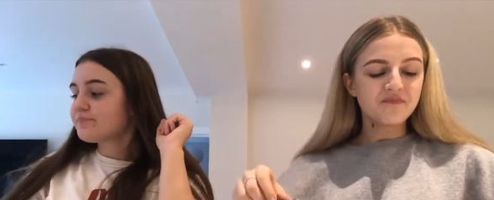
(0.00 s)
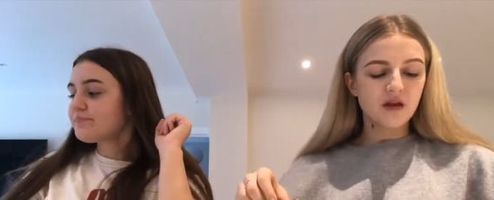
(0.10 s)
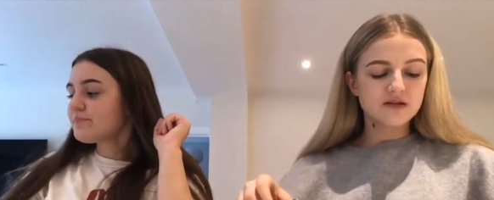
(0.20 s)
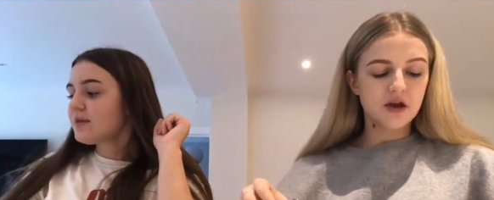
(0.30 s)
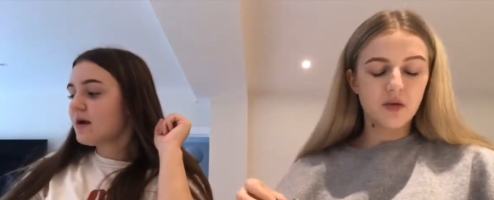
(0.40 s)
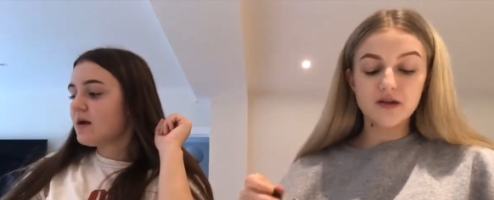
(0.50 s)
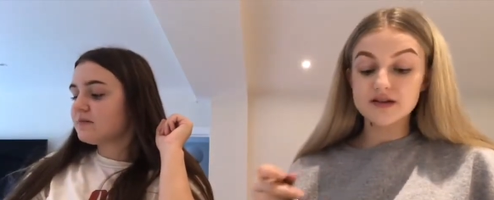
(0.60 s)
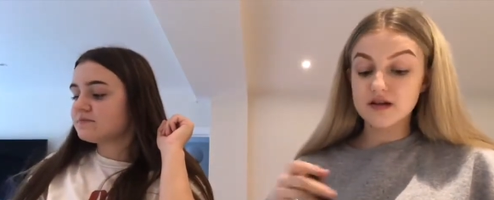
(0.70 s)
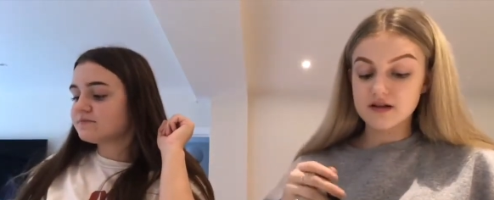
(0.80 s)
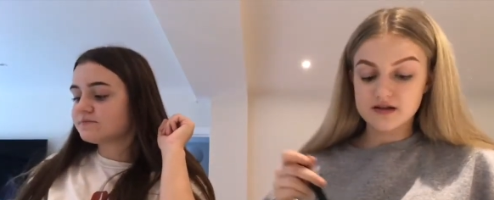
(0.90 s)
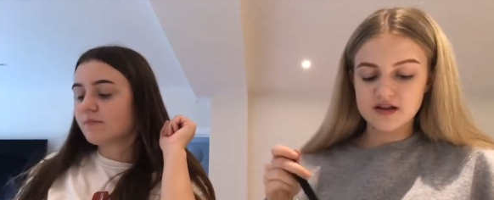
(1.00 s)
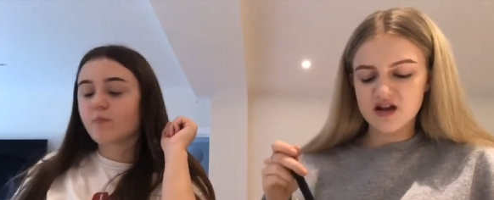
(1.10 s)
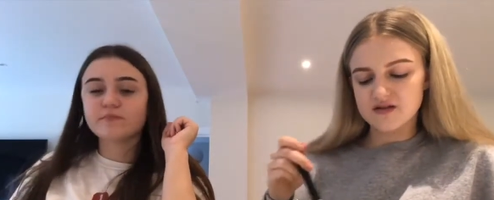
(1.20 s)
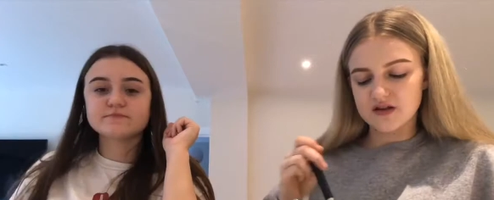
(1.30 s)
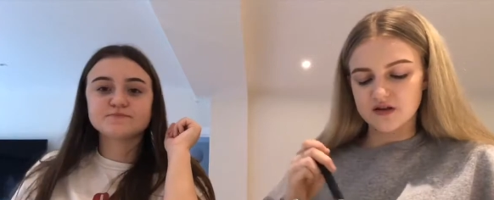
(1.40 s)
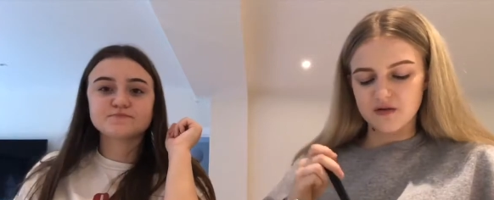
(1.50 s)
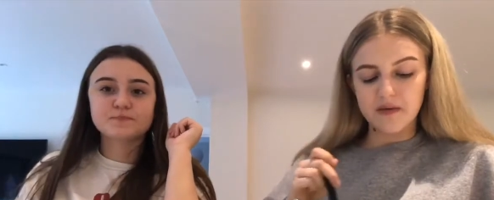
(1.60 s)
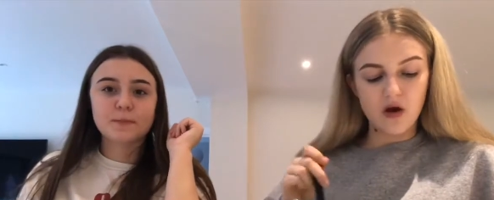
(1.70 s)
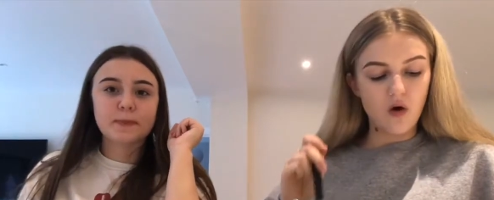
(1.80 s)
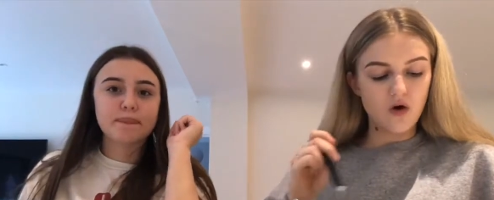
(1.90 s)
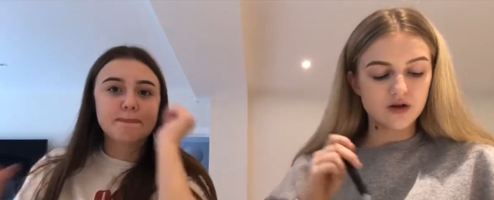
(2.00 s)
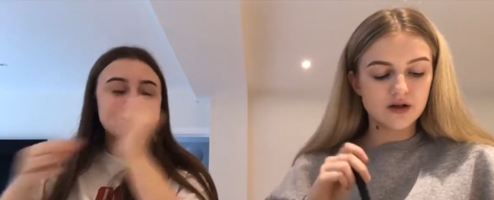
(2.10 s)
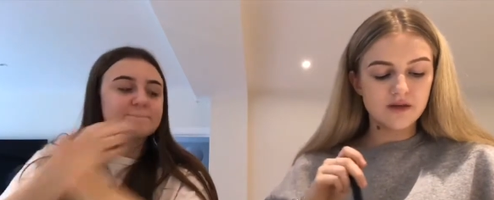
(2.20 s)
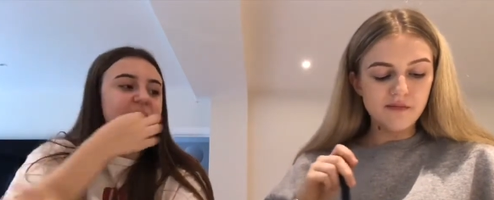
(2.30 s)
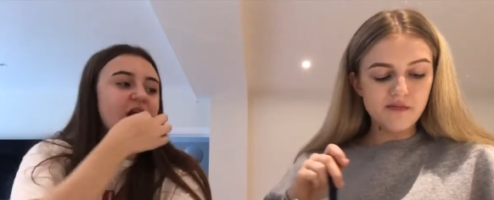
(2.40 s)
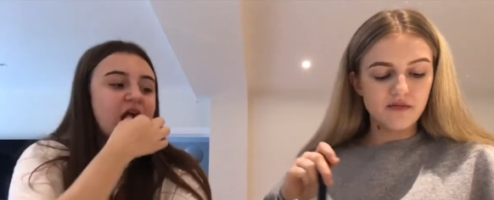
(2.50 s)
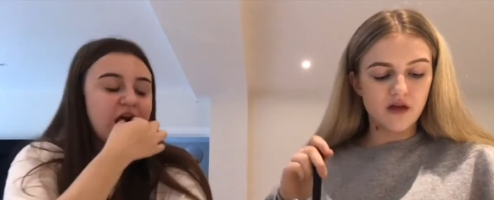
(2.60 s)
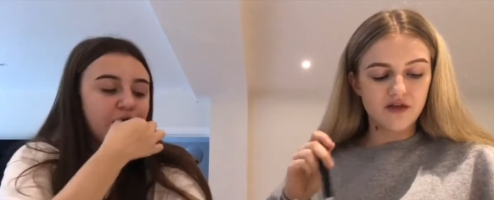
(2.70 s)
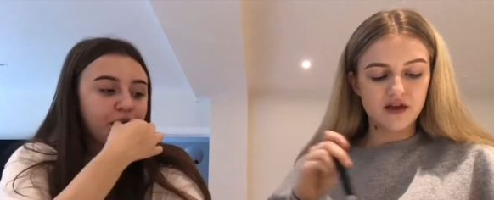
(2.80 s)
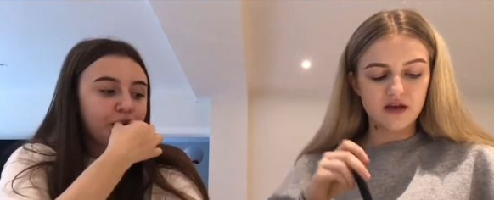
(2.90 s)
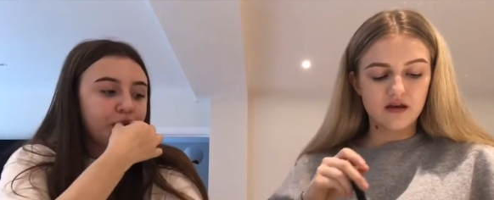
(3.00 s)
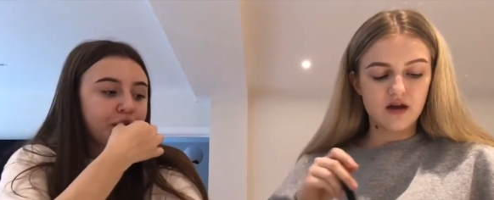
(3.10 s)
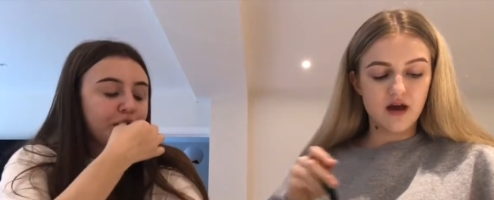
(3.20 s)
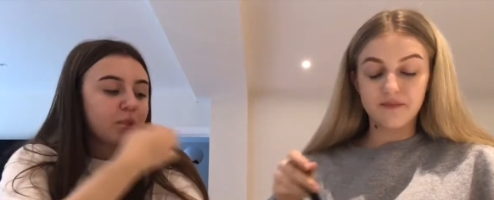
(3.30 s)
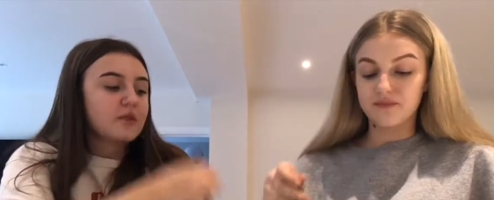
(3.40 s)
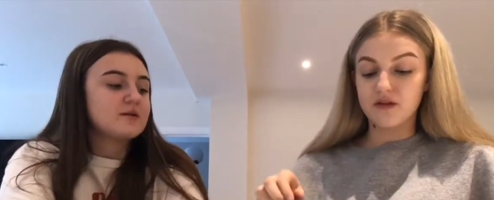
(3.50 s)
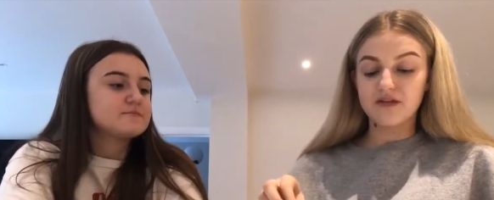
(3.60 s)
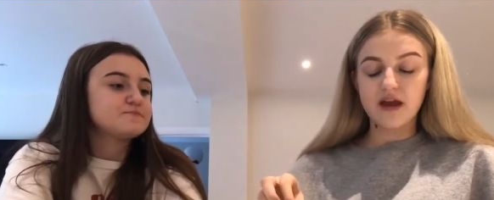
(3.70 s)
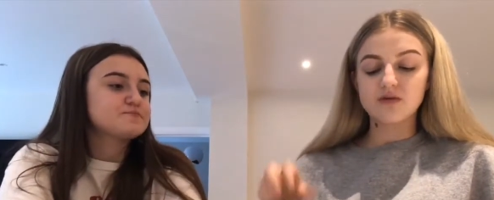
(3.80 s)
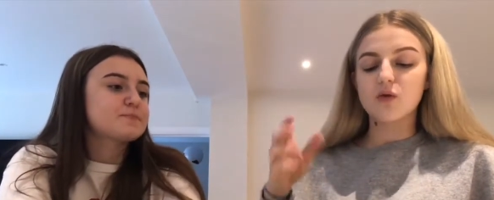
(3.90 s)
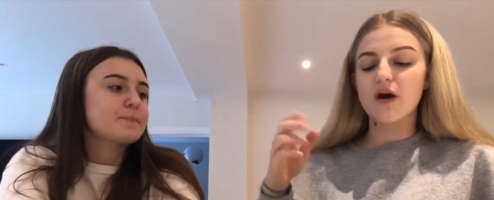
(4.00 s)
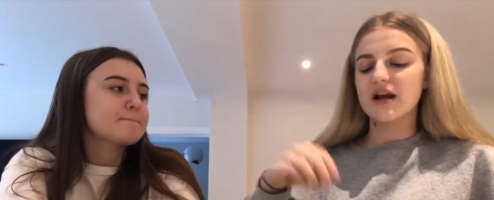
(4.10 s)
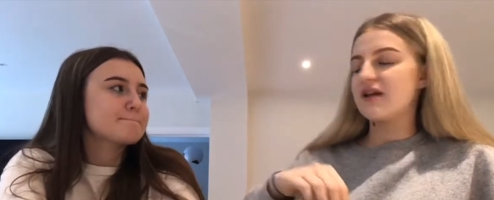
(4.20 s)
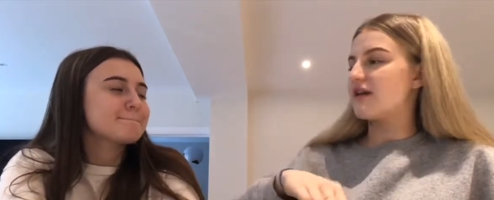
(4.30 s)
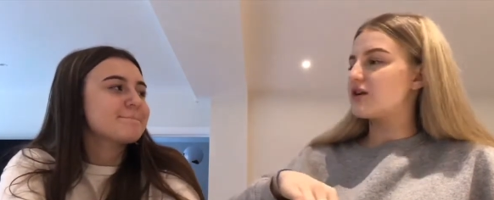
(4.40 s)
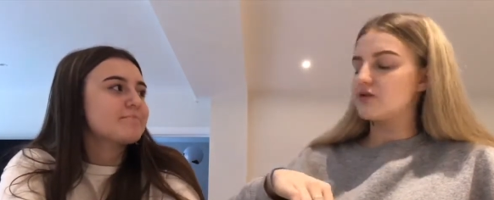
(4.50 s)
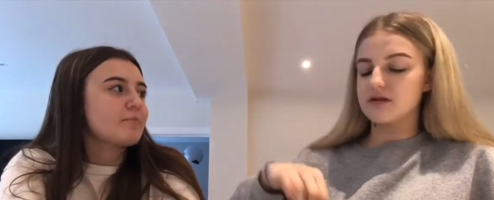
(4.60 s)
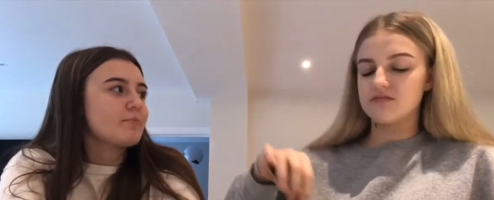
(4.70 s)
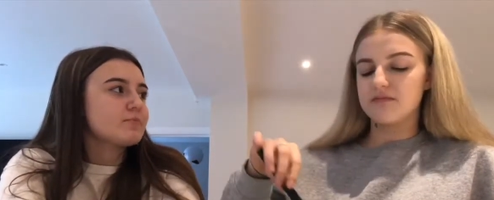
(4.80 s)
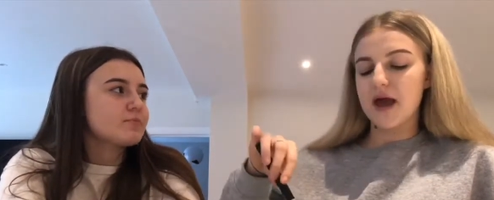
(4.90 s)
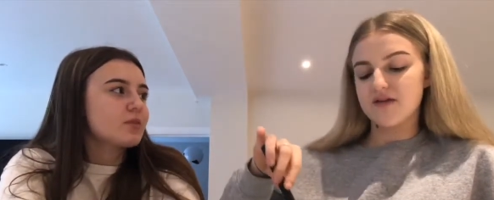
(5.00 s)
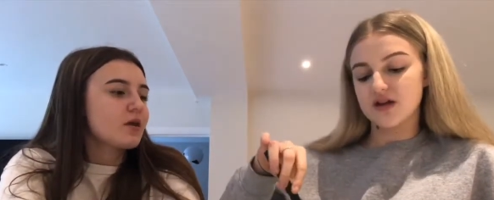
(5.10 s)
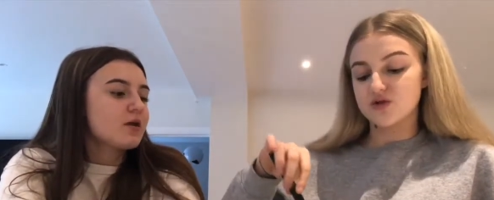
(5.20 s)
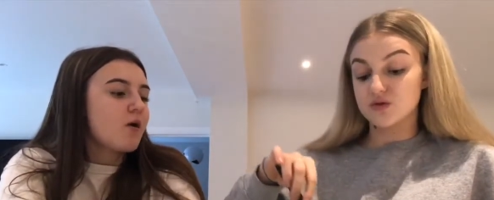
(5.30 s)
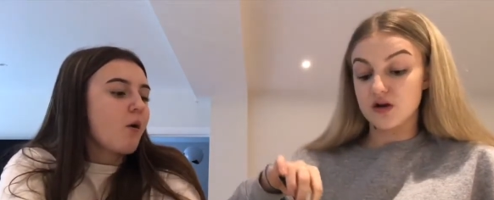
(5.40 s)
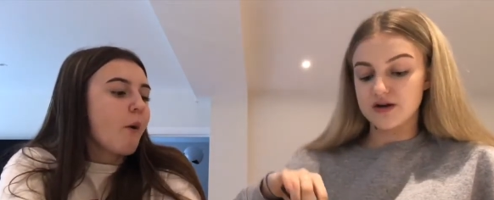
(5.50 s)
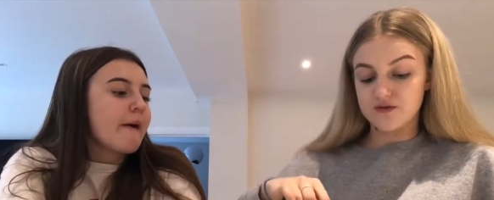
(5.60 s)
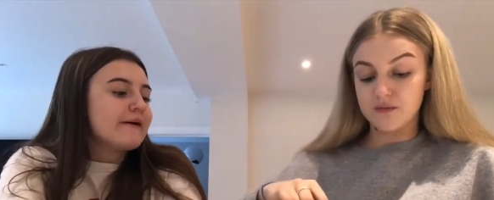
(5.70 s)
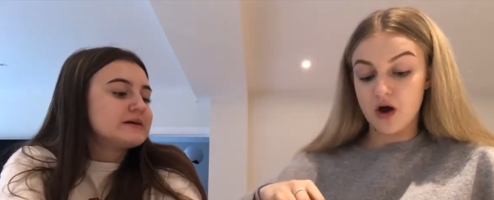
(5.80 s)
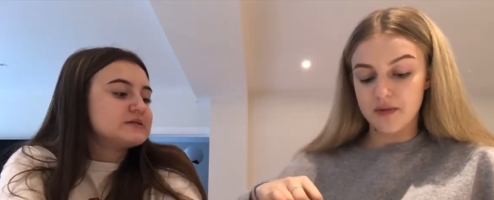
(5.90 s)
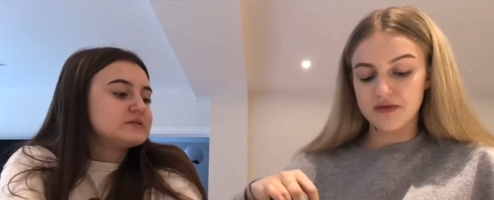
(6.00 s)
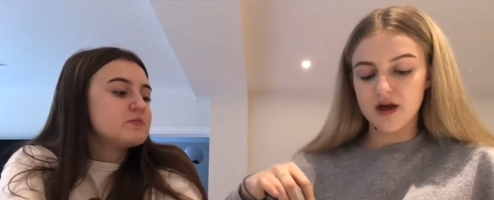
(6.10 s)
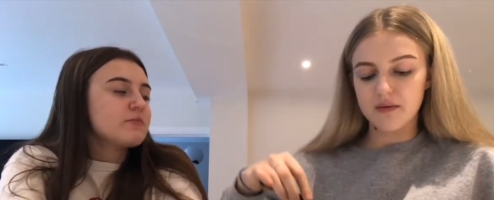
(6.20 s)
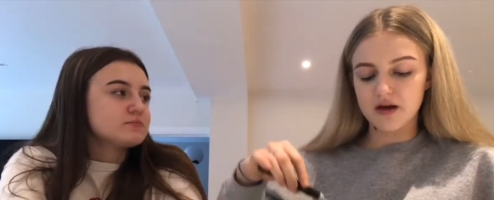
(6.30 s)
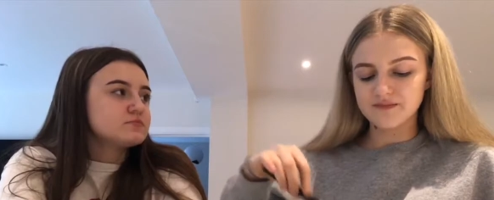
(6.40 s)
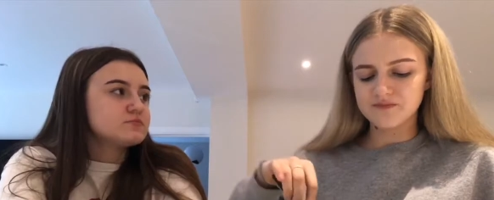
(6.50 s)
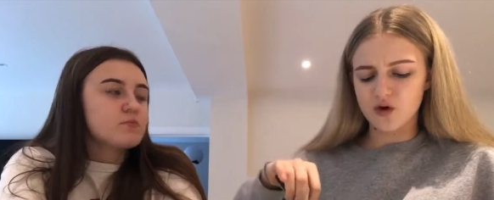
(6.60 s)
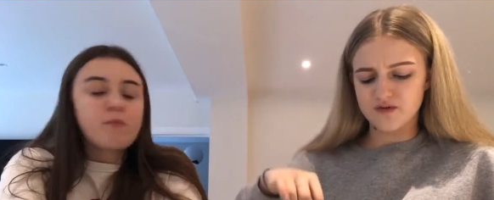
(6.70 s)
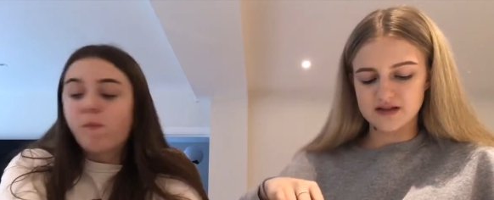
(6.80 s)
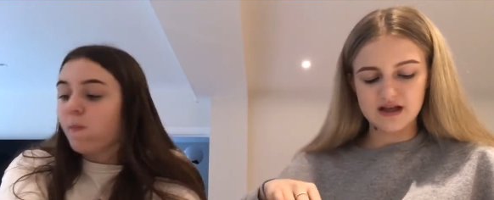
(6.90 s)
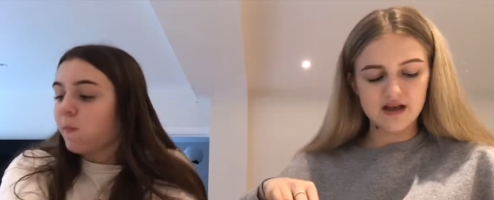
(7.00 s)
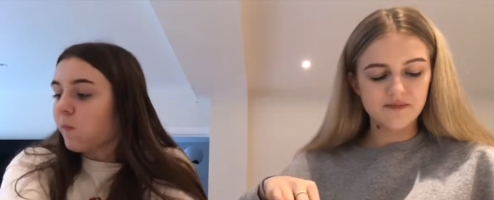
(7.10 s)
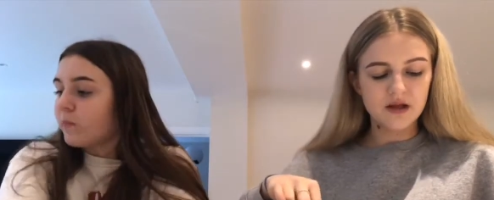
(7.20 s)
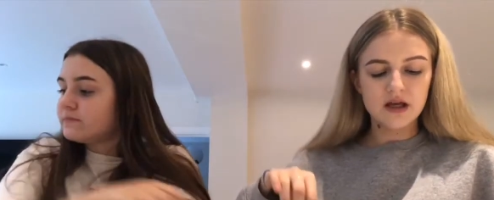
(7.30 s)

Speaker 1: So while the circumstances were a bit odd, nothing, um, it was quite clear that they'd all perished or died from hypothermia, mm -hmm. obviously